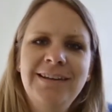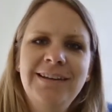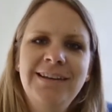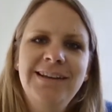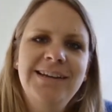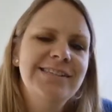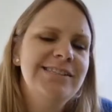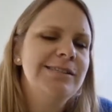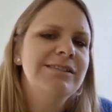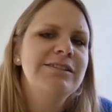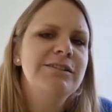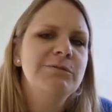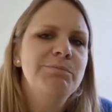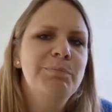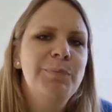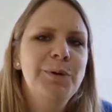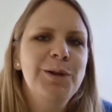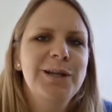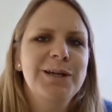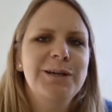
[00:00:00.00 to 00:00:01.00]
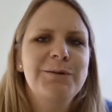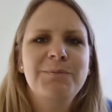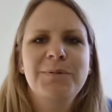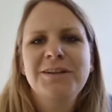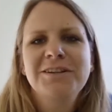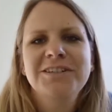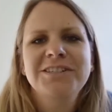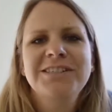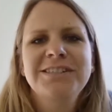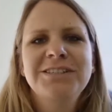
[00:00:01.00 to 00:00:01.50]
Is it symbolic
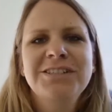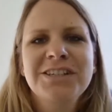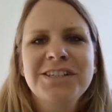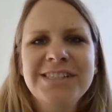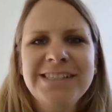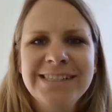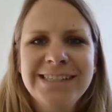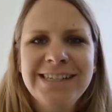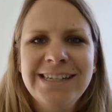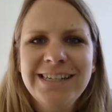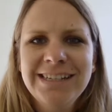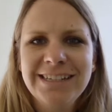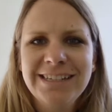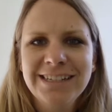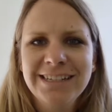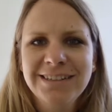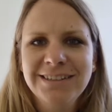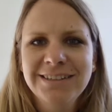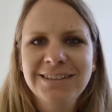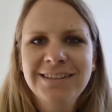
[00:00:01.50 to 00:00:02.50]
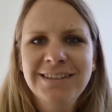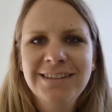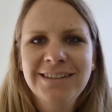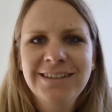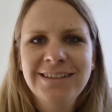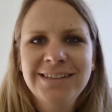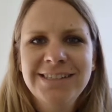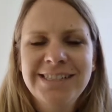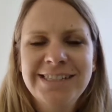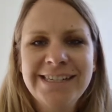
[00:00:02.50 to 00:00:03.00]
because she doesn't need it?
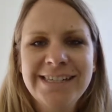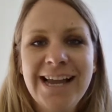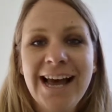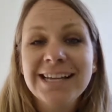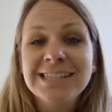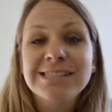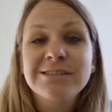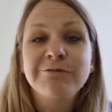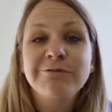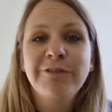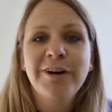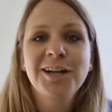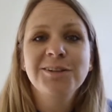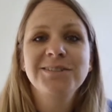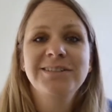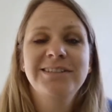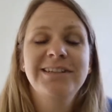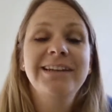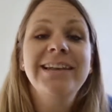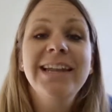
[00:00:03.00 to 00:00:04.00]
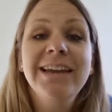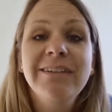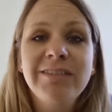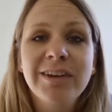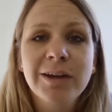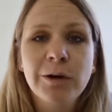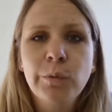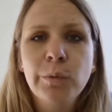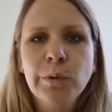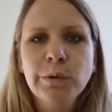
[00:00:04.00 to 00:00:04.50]
She has found the
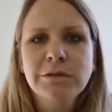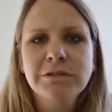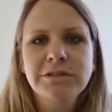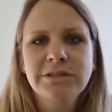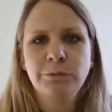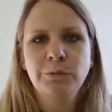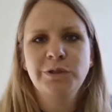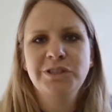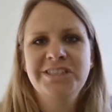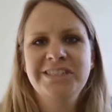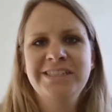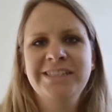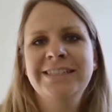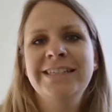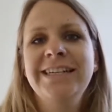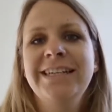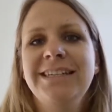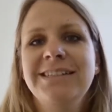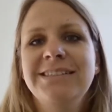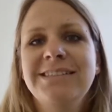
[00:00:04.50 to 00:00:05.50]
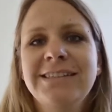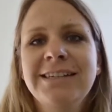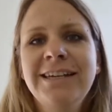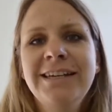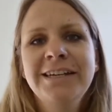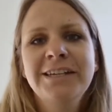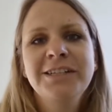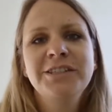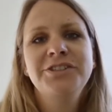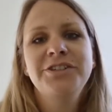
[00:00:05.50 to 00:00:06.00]
living water, what she needs
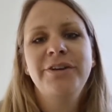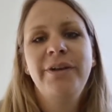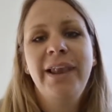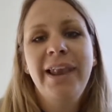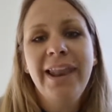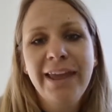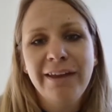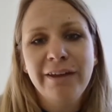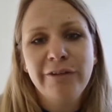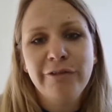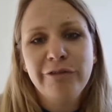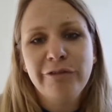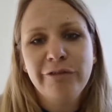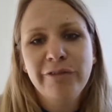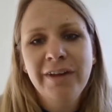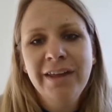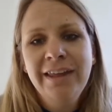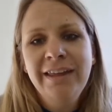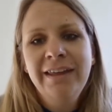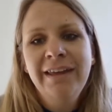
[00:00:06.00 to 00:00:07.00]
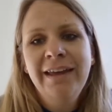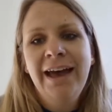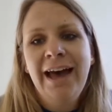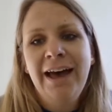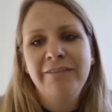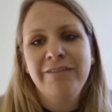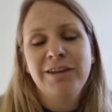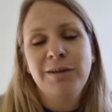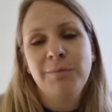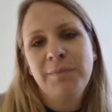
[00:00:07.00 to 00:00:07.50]
to live,
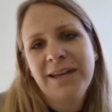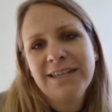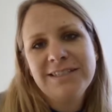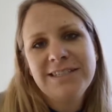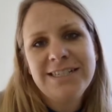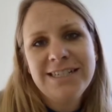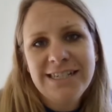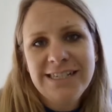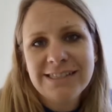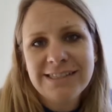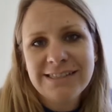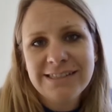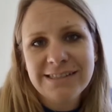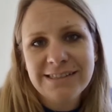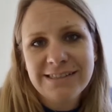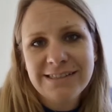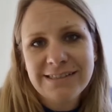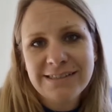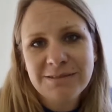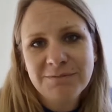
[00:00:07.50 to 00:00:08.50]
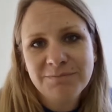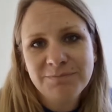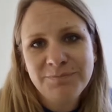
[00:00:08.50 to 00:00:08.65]
having met Jesus.